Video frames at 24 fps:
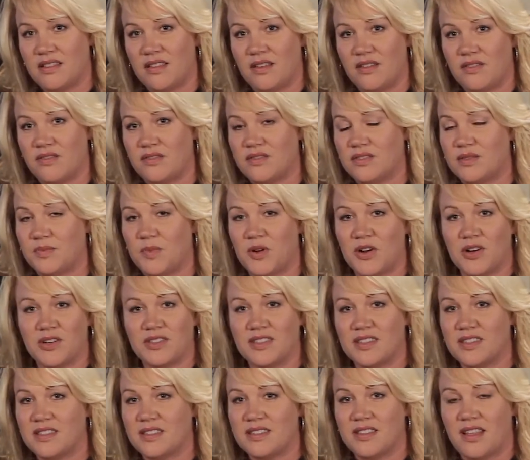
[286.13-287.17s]
those
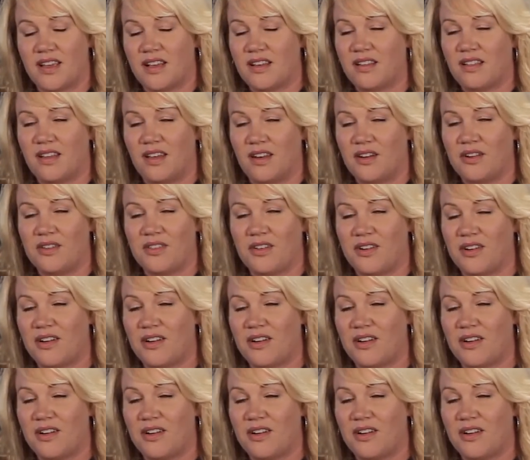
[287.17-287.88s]
purses that clutter their